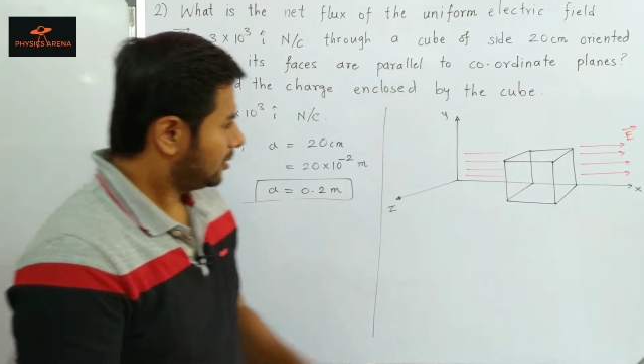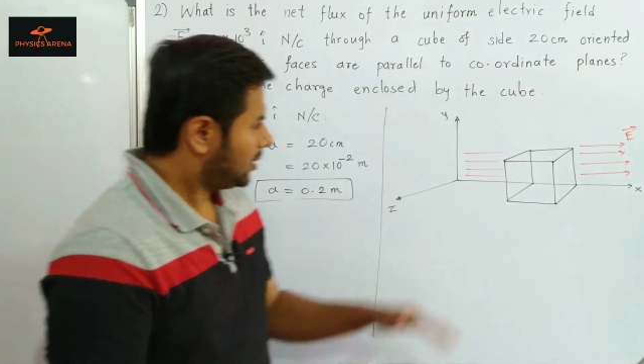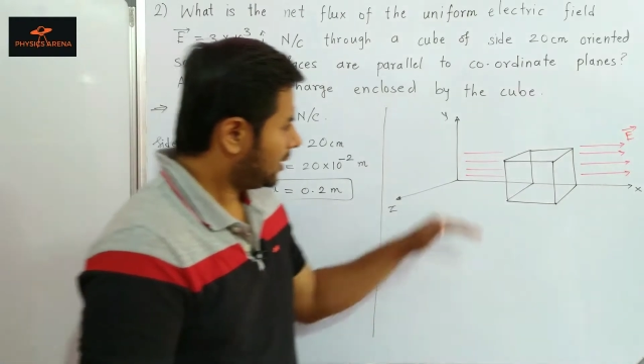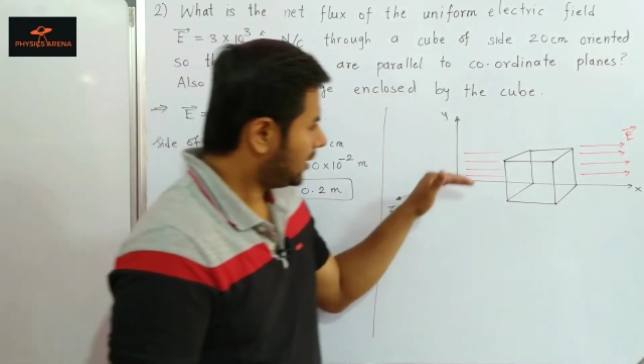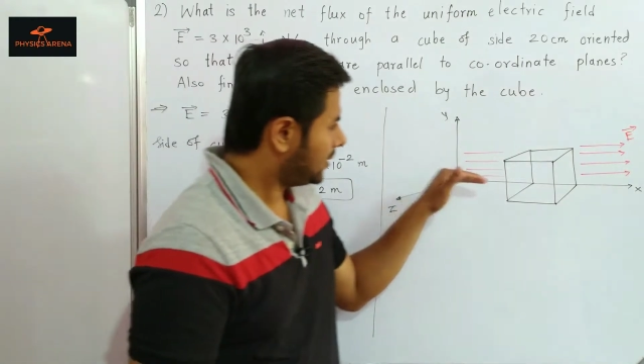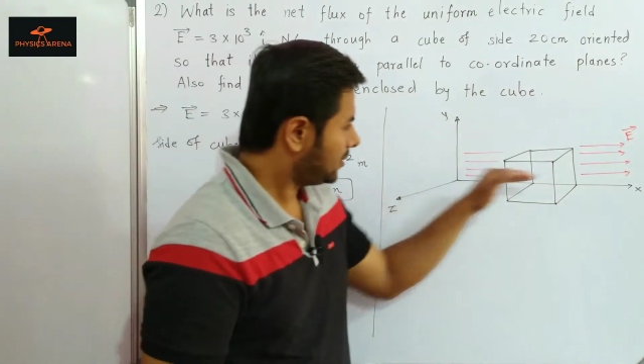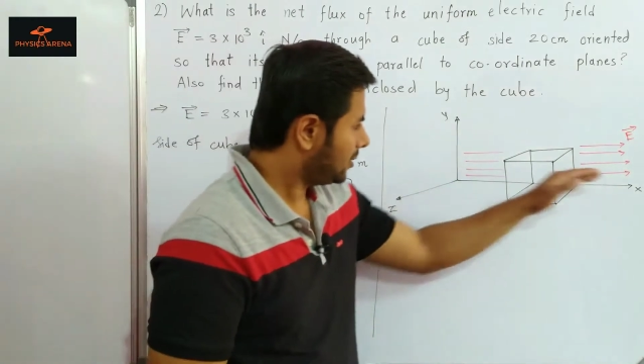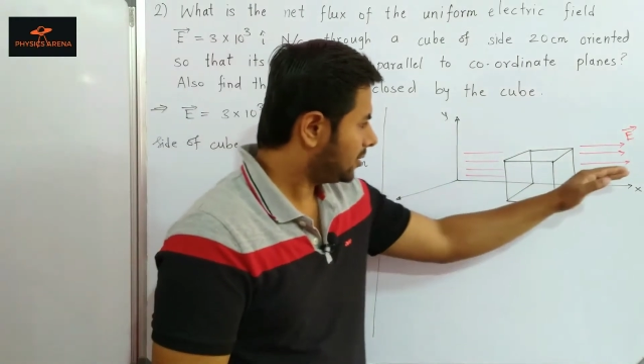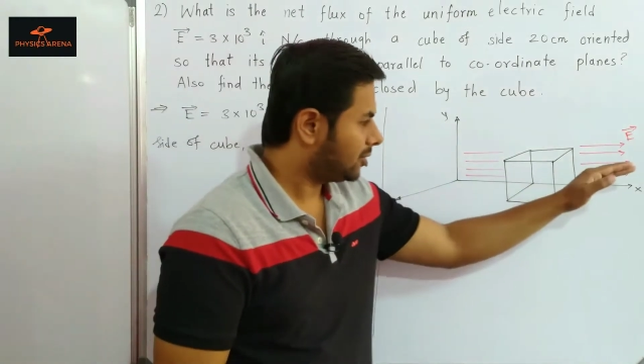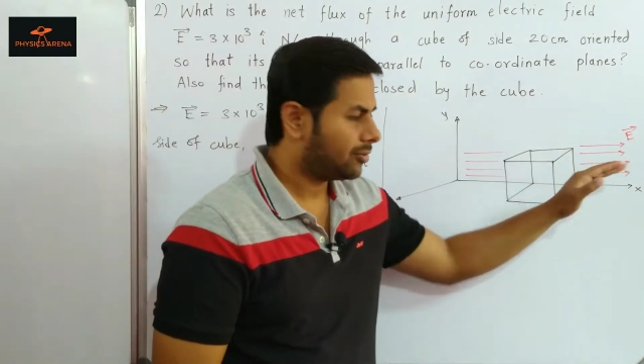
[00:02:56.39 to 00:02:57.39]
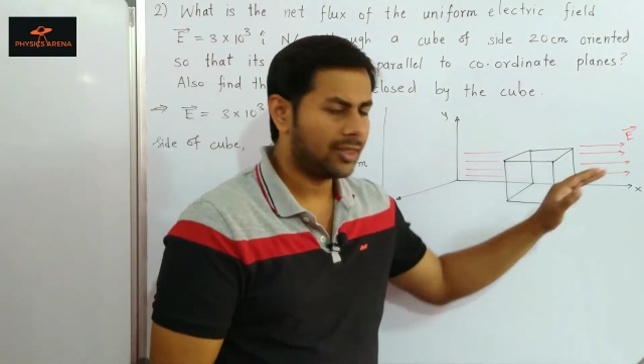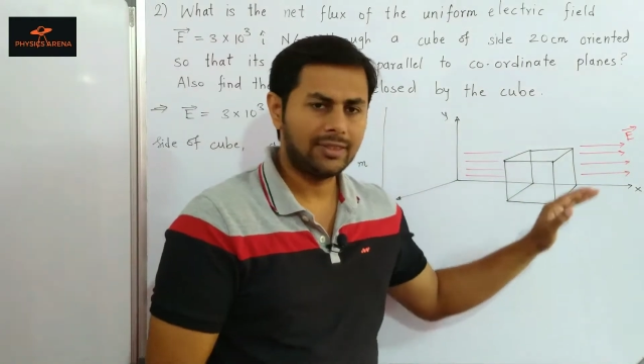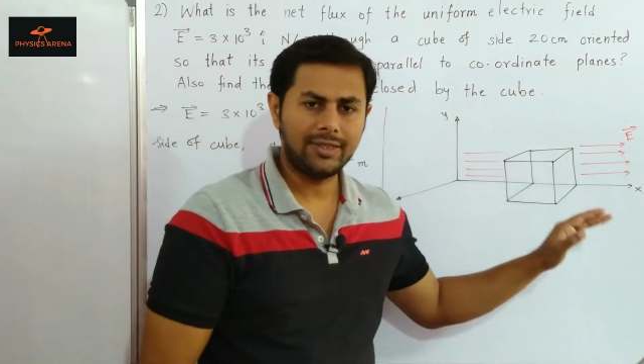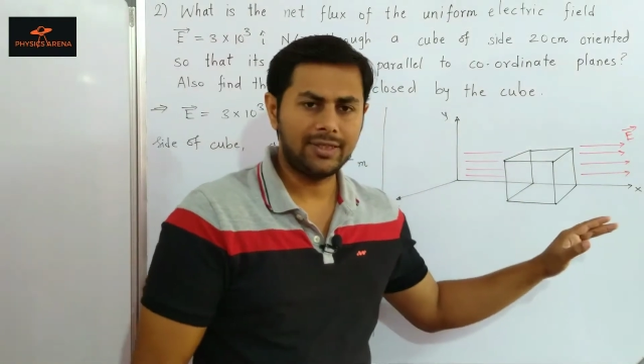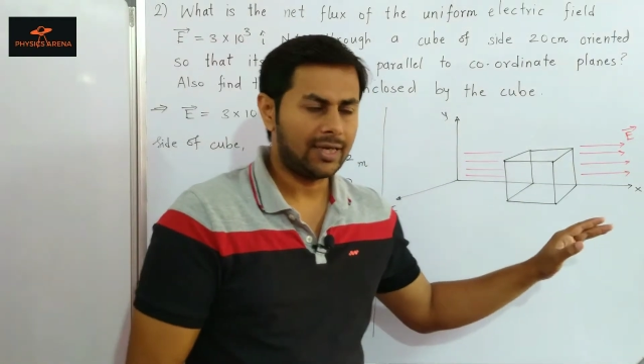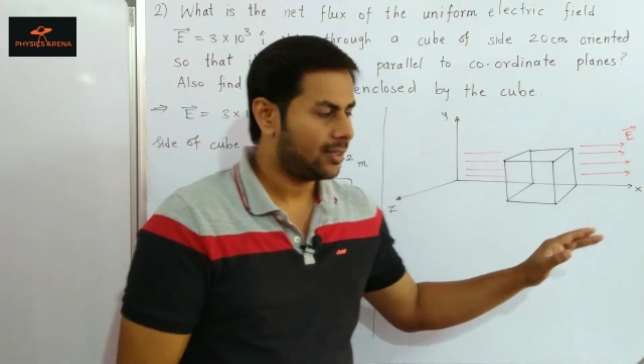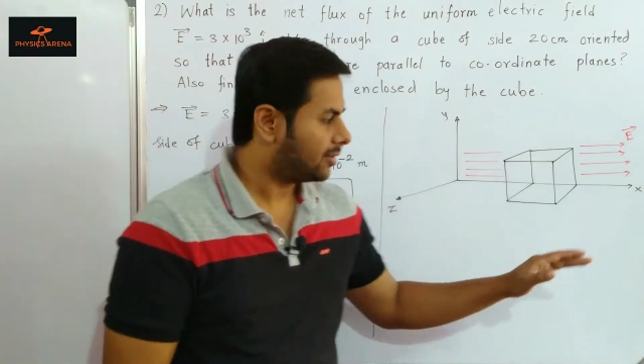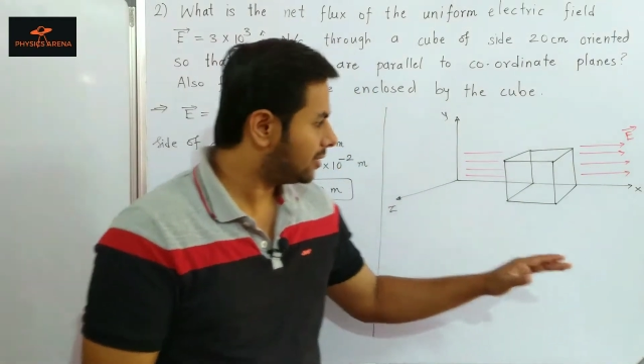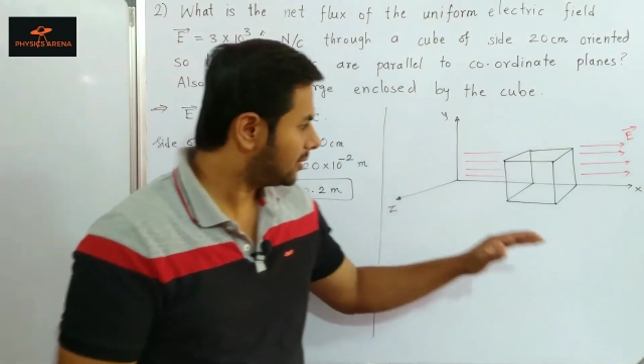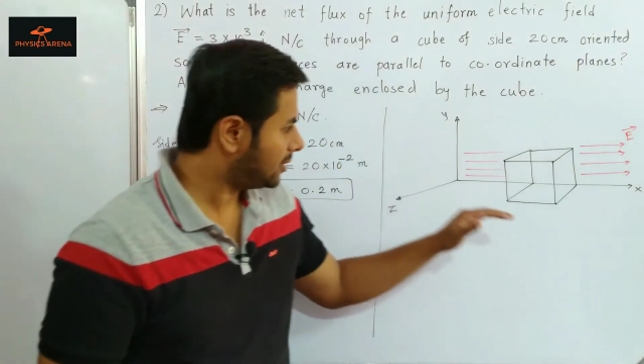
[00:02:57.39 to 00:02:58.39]
and you can see that
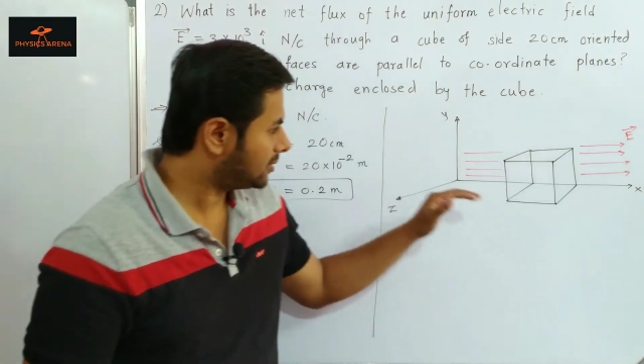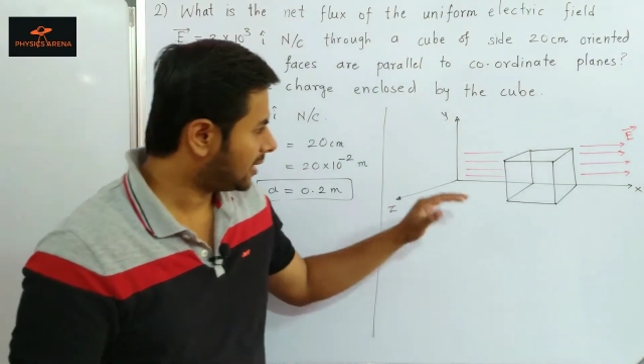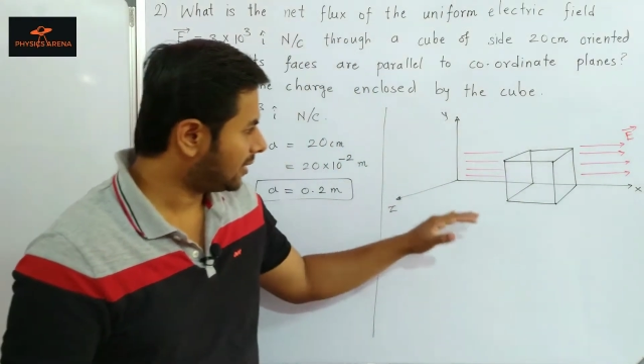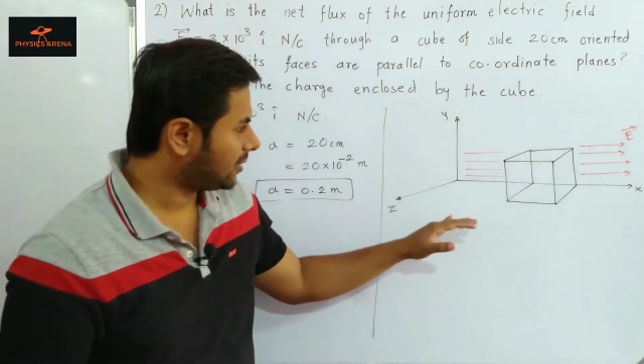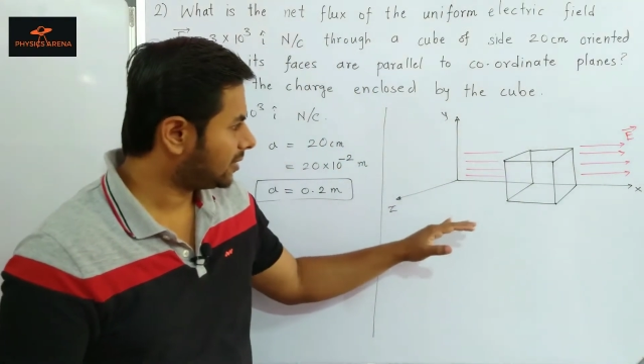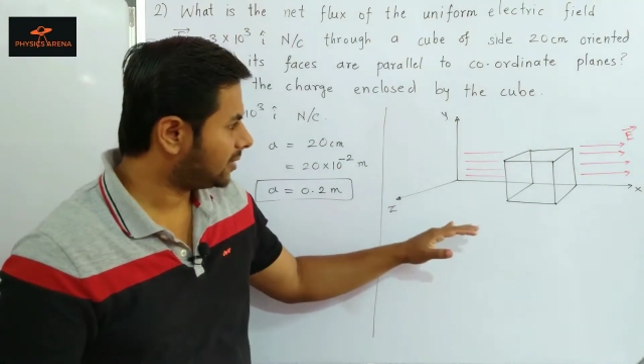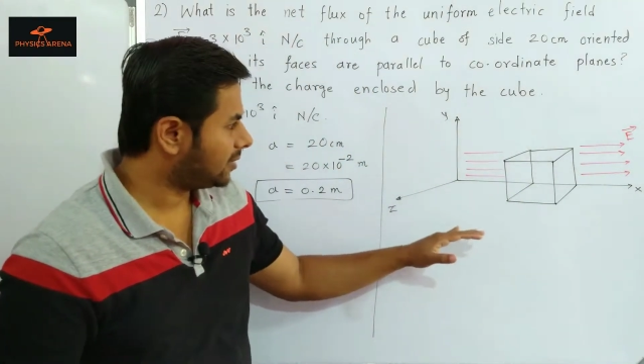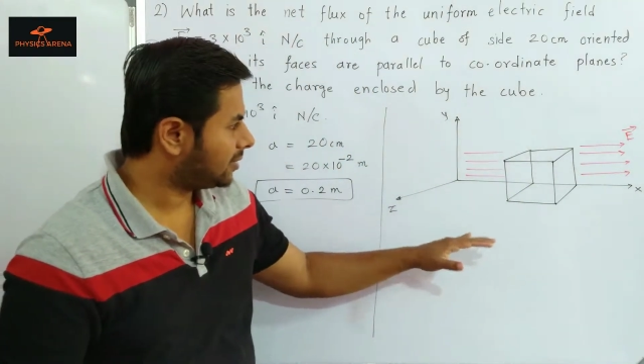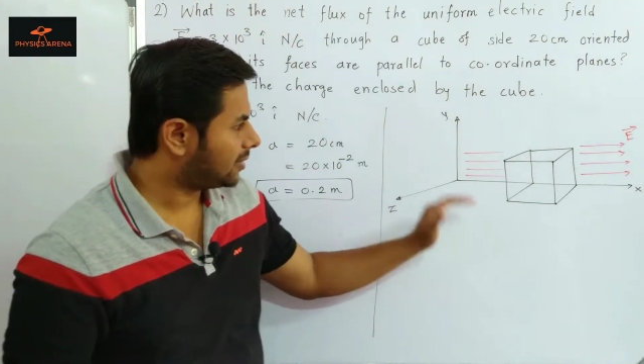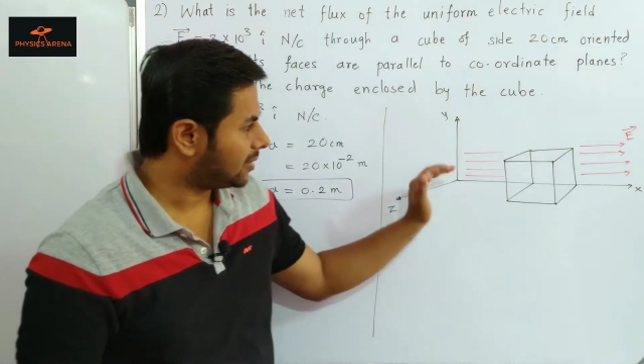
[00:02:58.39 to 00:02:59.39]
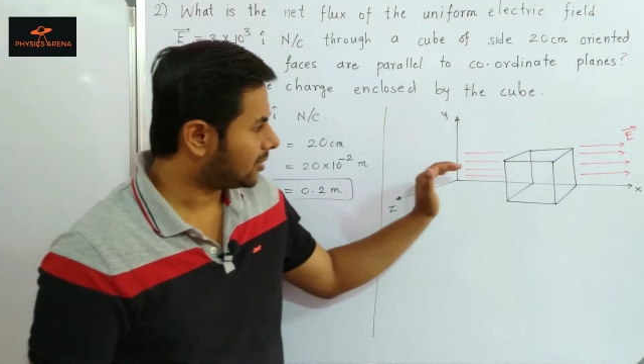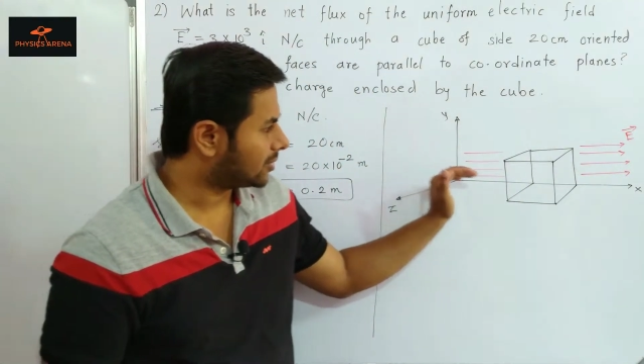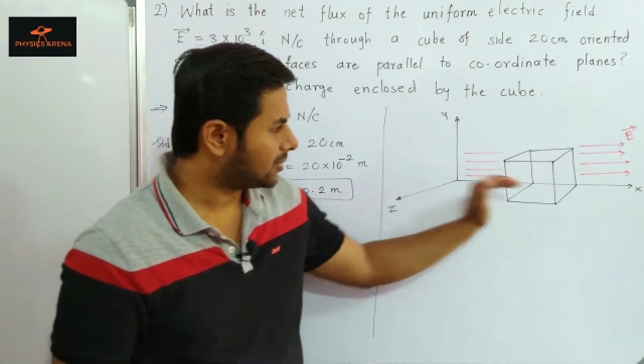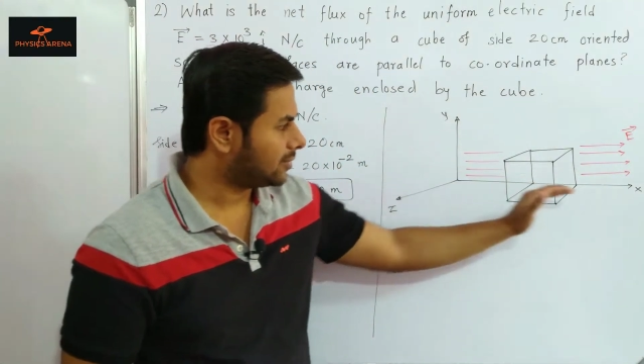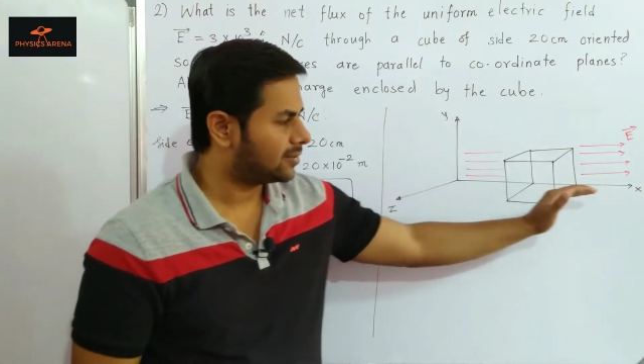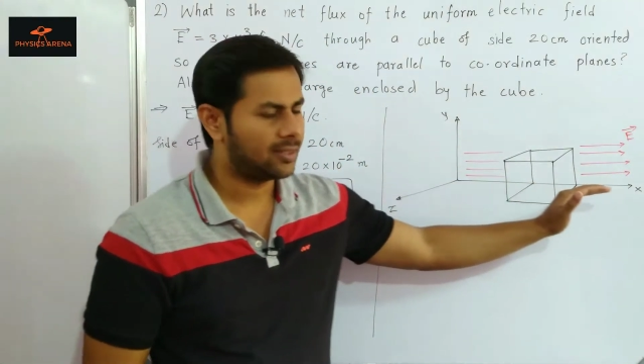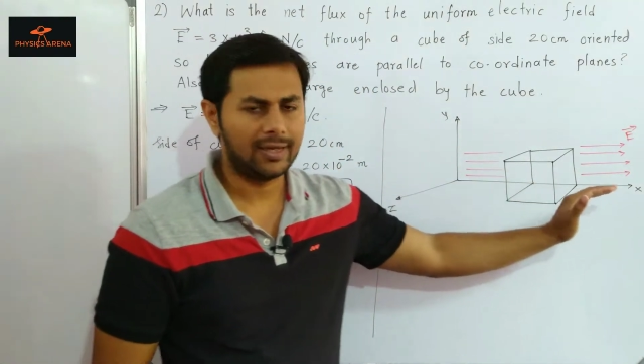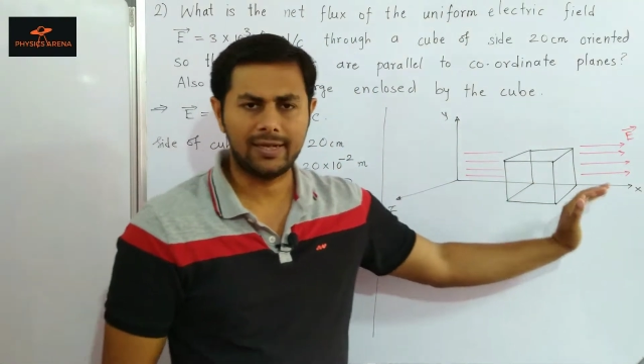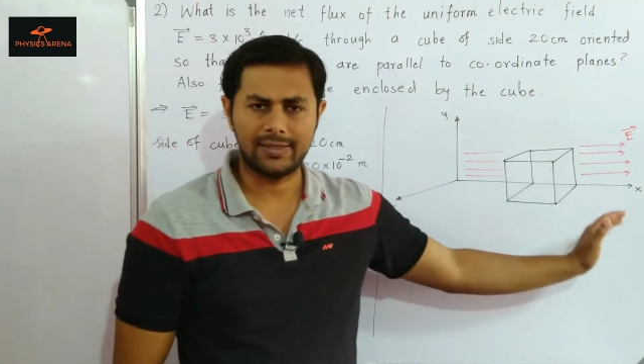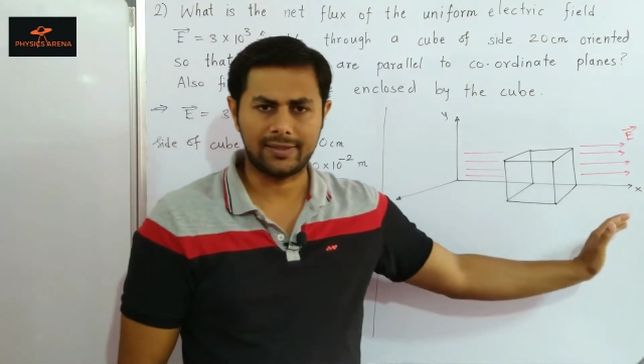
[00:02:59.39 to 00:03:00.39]
it's directed along this
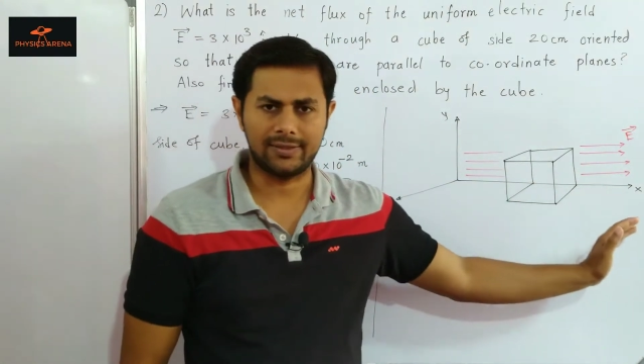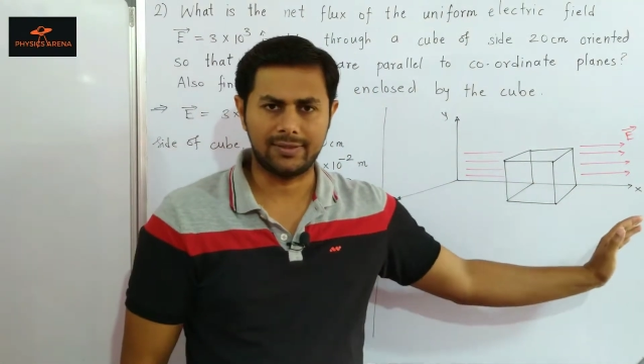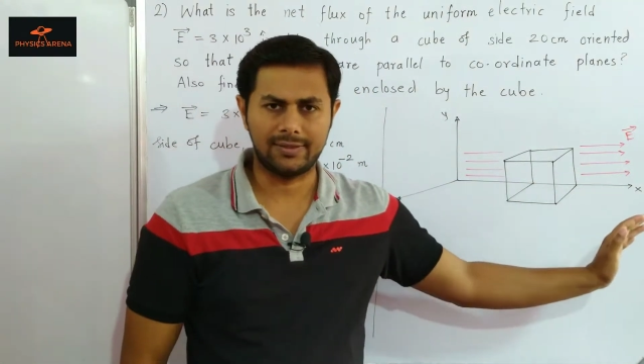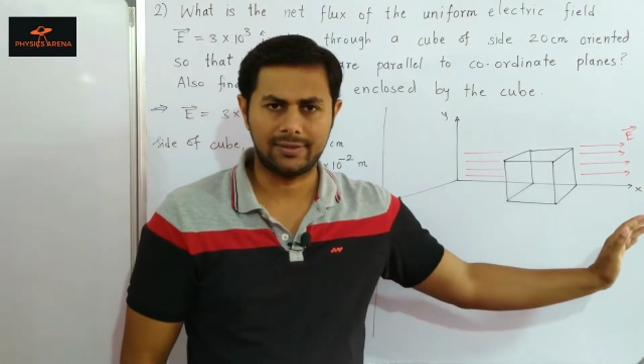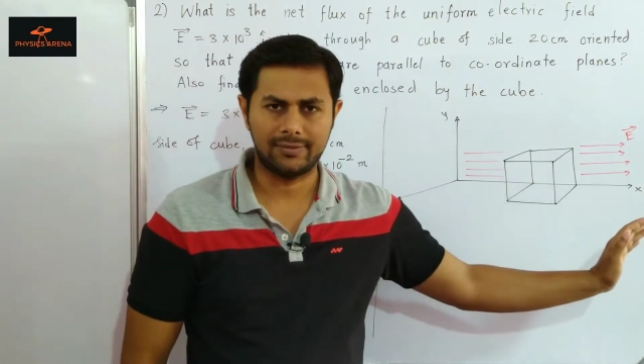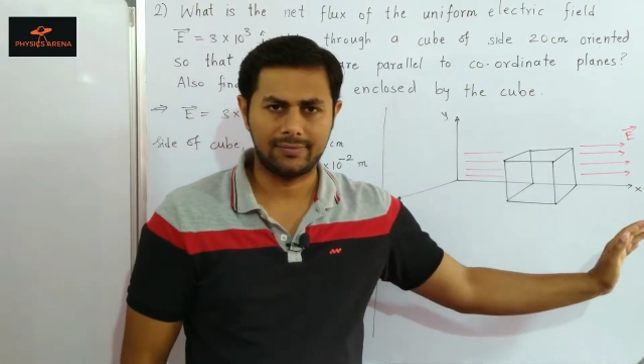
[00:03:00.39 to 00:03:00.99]
x-axis.